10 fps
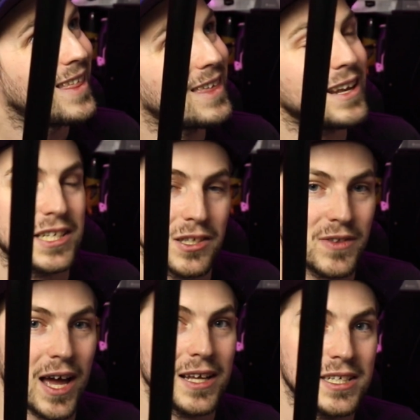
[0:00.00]
Thickness of
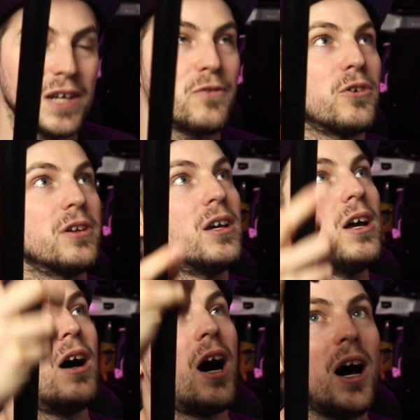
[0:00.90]
that, different.
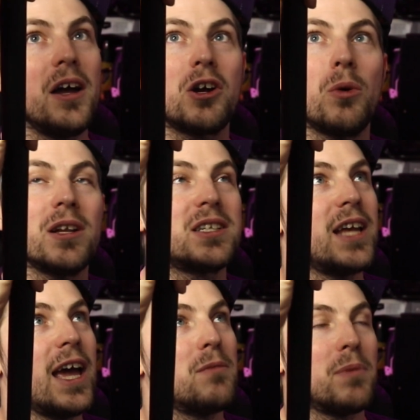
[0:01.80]
higher
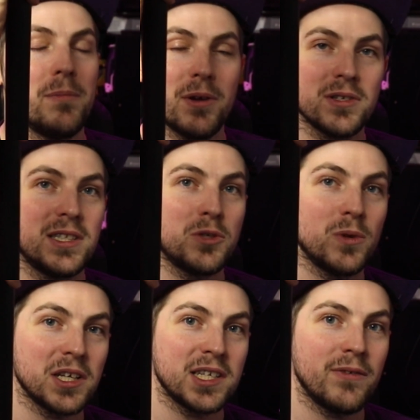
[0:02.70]
quality end bit because this
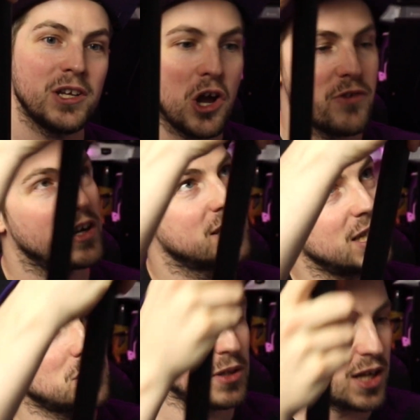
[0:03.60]
one doesn't have any O-rings,
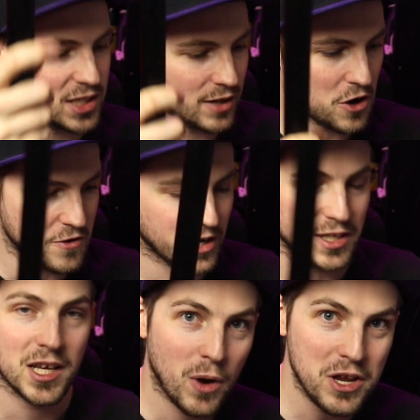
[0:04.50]
this one does have
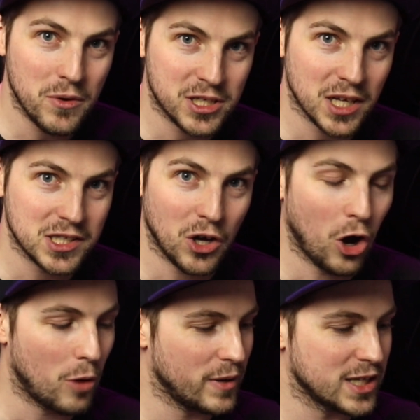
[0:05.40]
O-rings. Where you adjust the
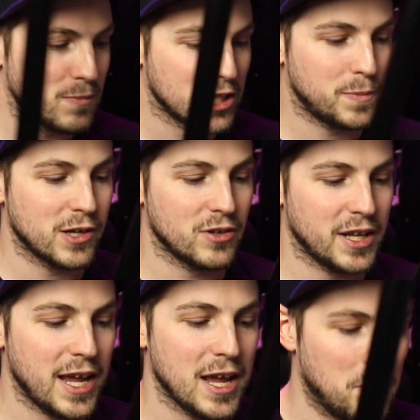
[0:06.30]
hop is much better on
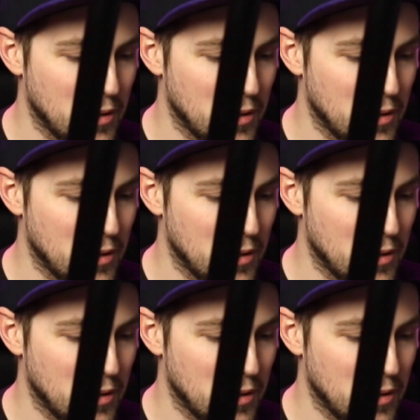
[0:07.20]
here